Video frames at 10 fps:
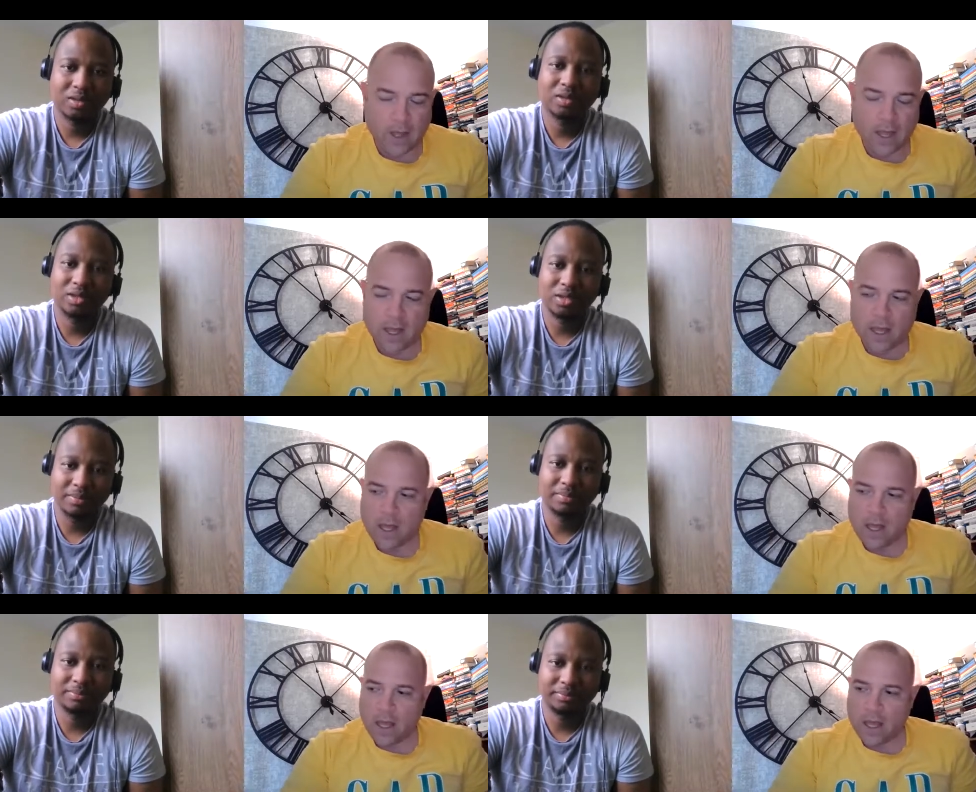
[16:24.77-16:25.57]
Speaker 1: Yeah.
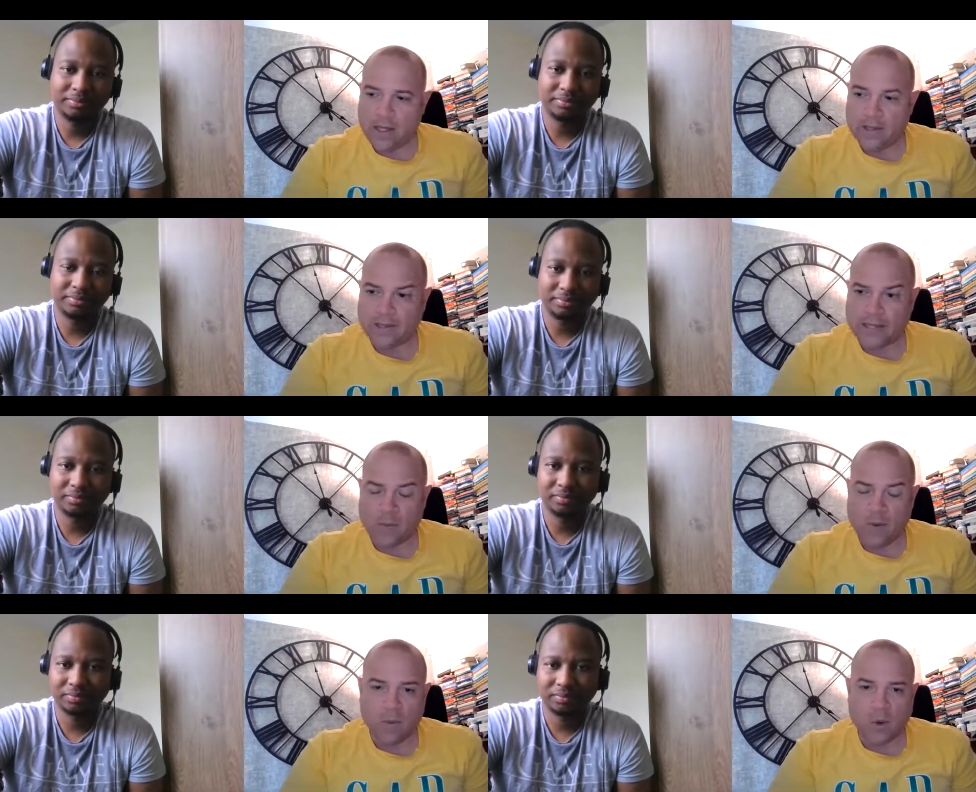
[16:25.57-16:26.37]
Is, is
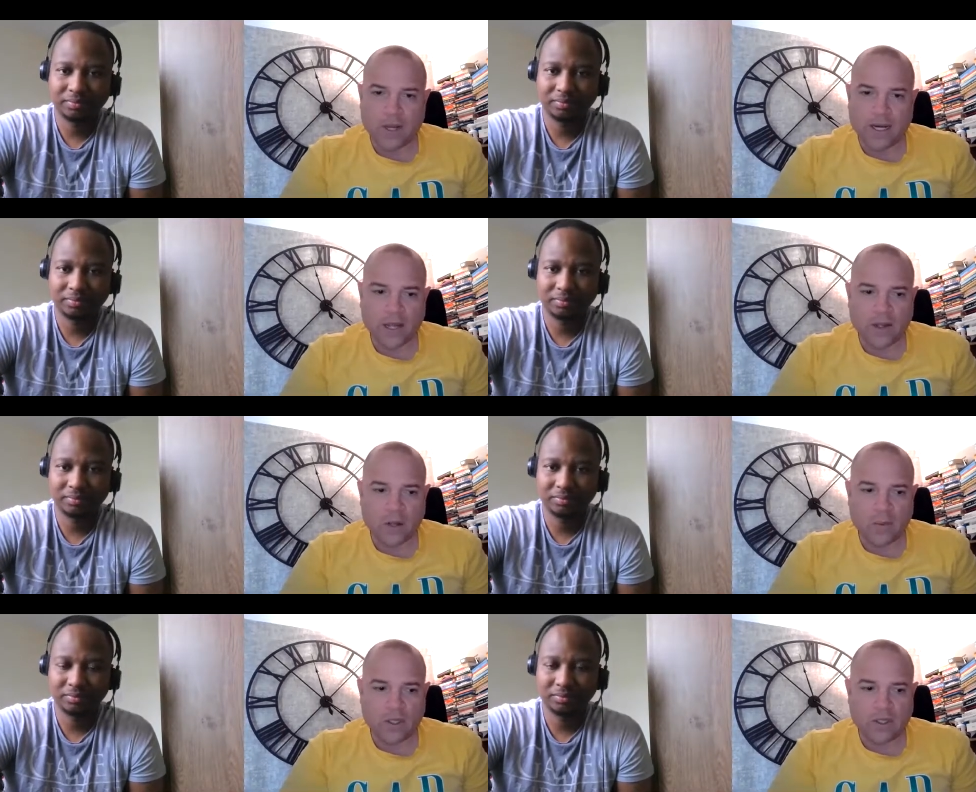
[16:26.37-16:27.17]
that we broke it
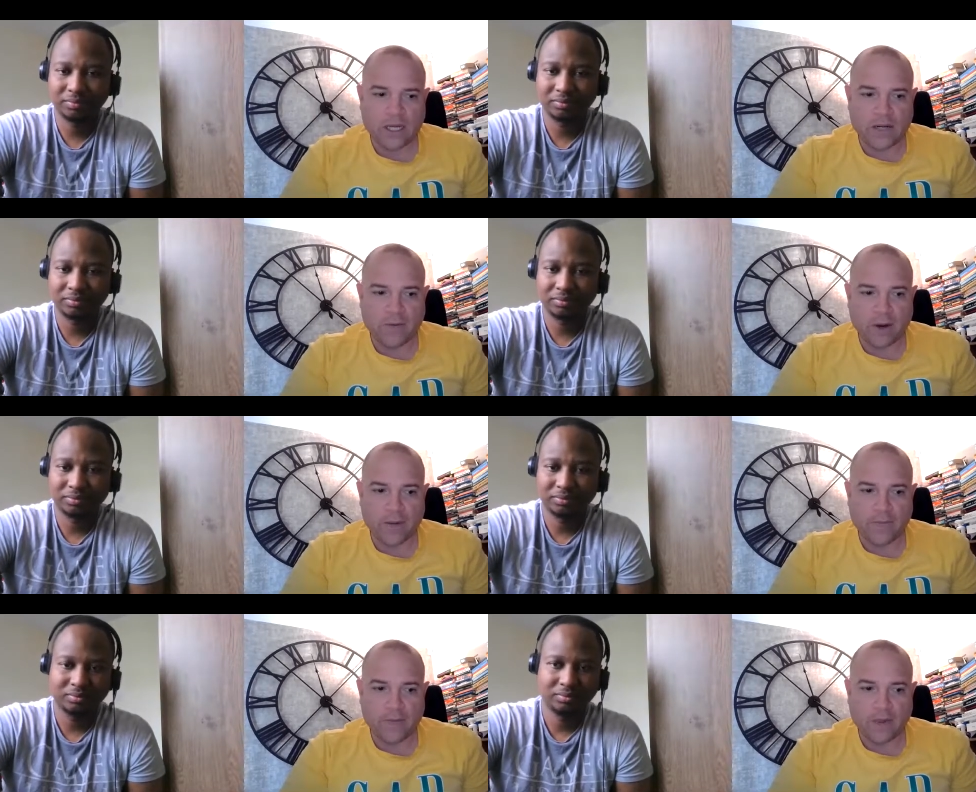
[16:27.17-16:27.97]
down and we said,
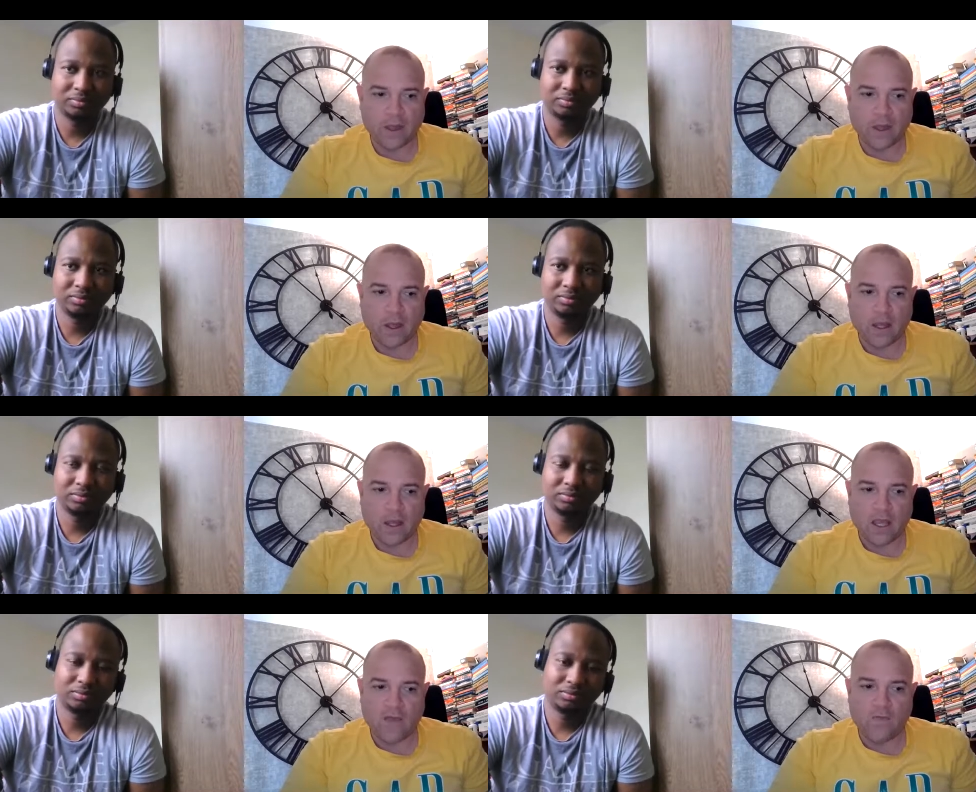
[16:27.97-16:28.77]
right,
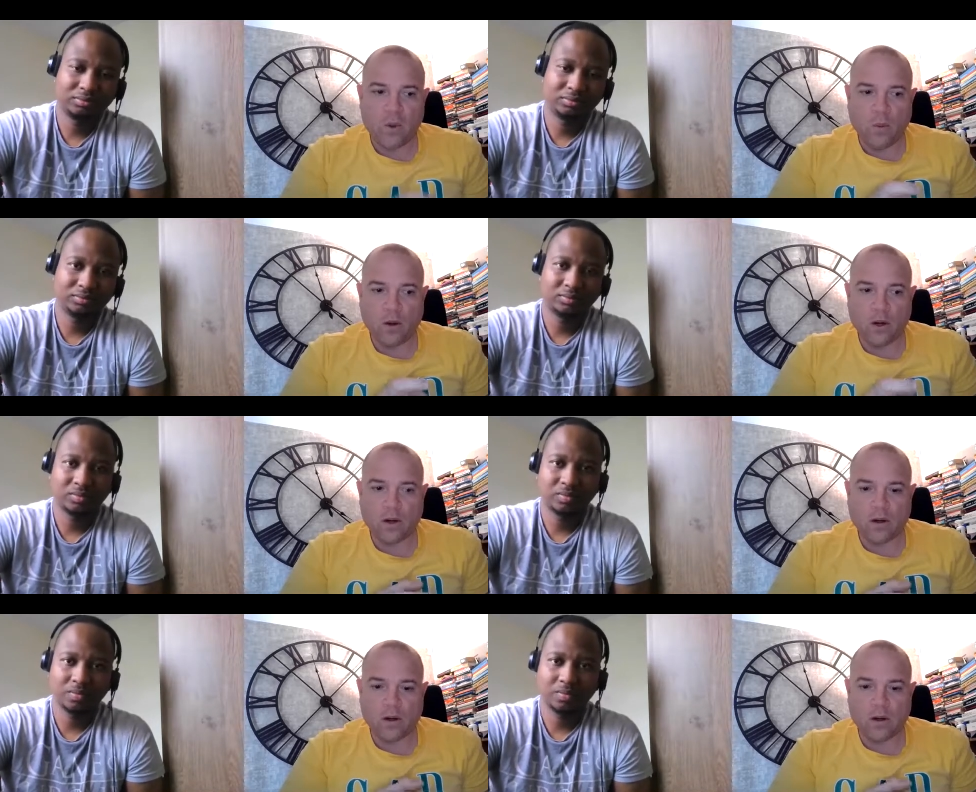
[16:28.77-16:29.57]
if we
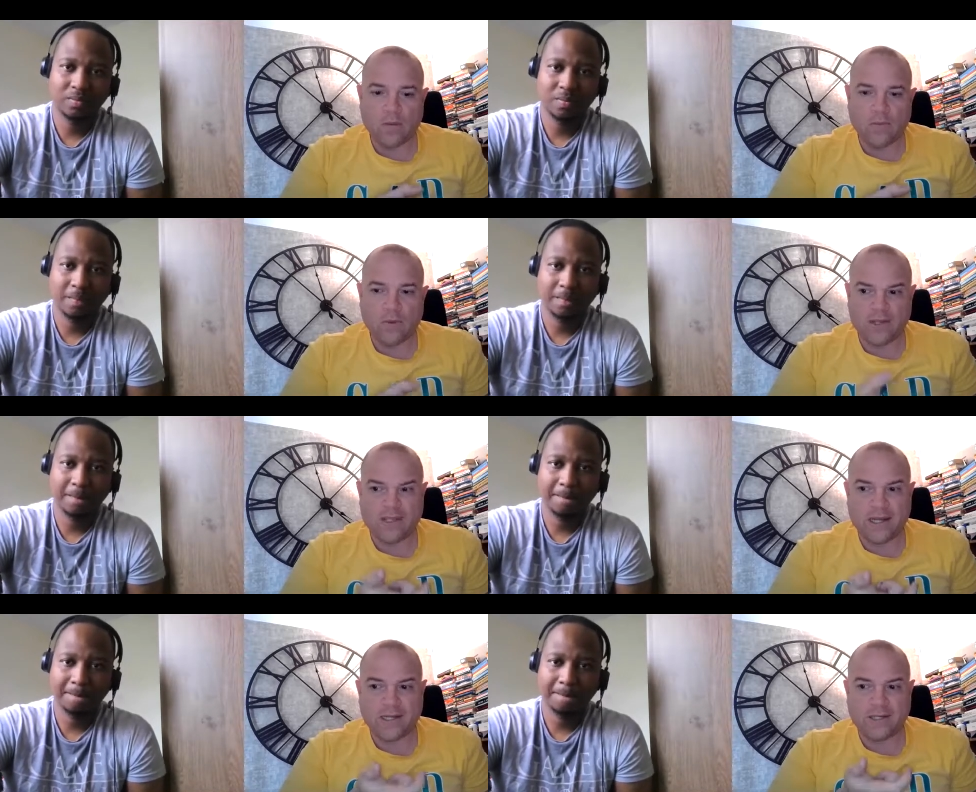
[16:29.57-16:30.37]
work for
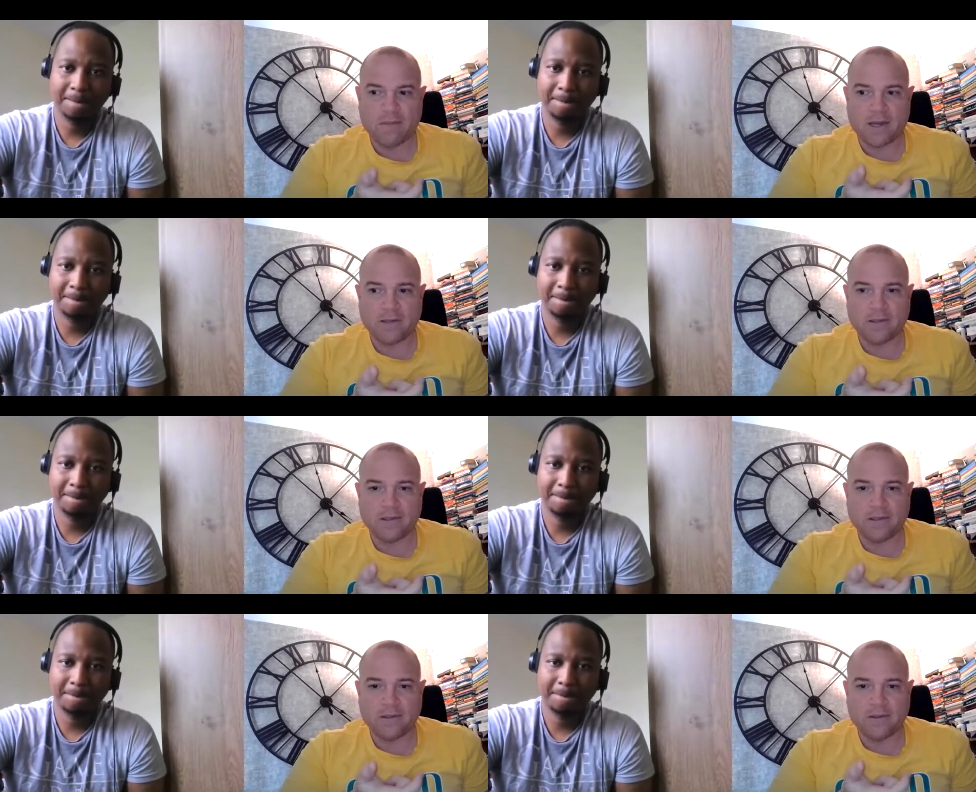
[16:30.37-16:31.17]
six
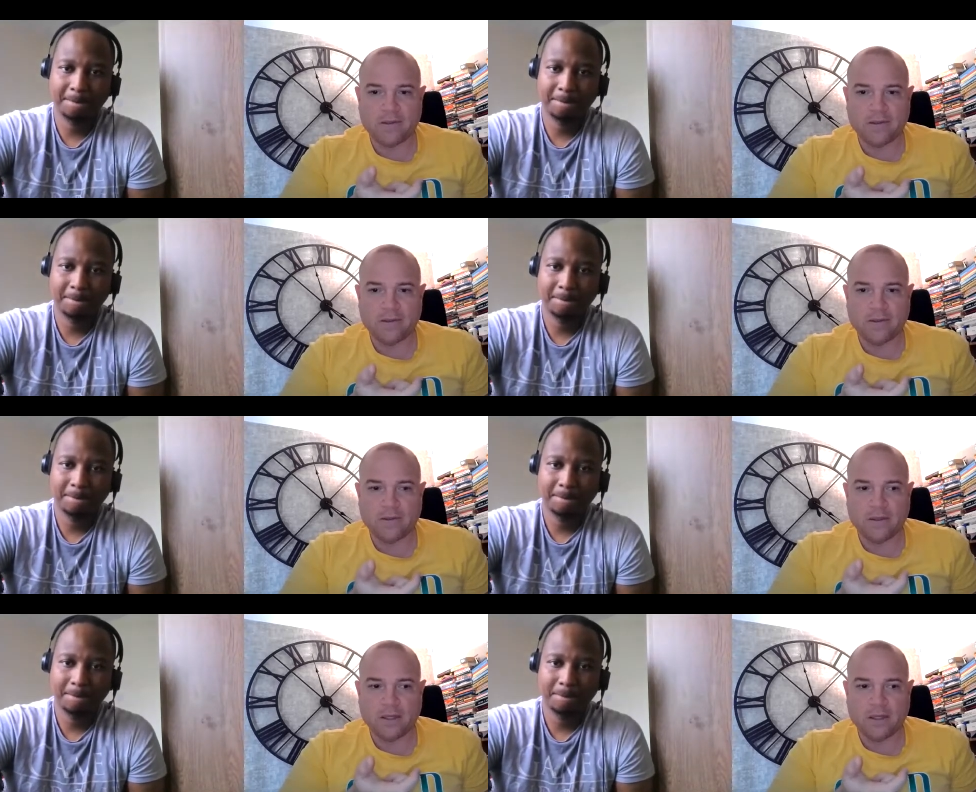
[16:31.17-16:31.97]
months
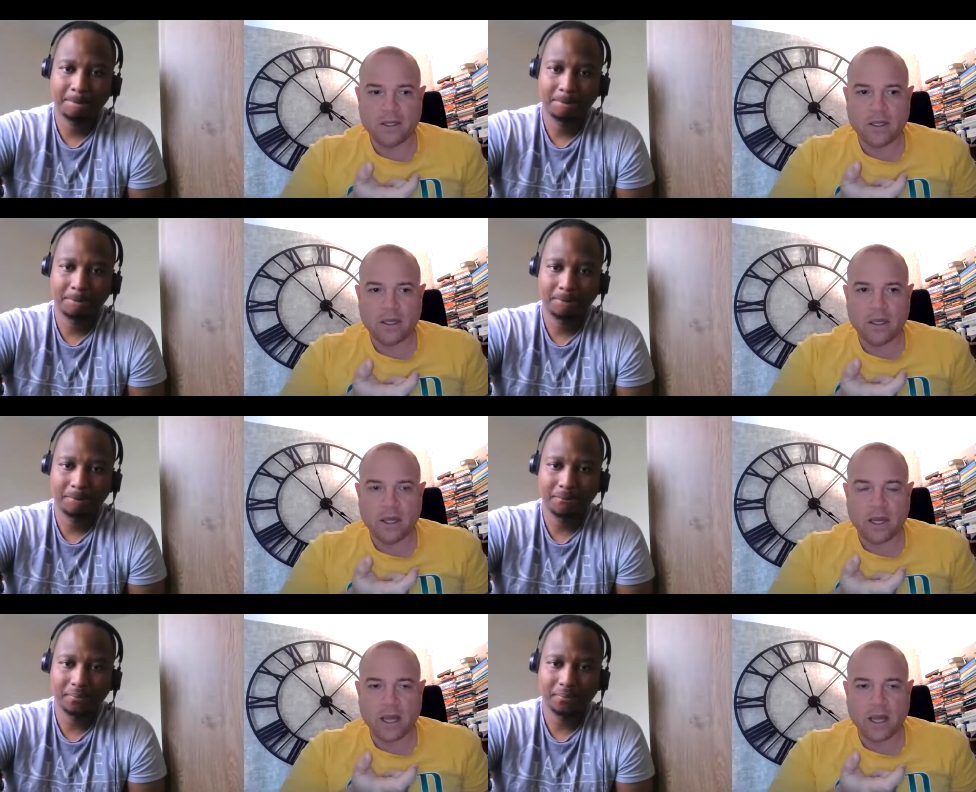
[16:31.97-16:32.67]
mm.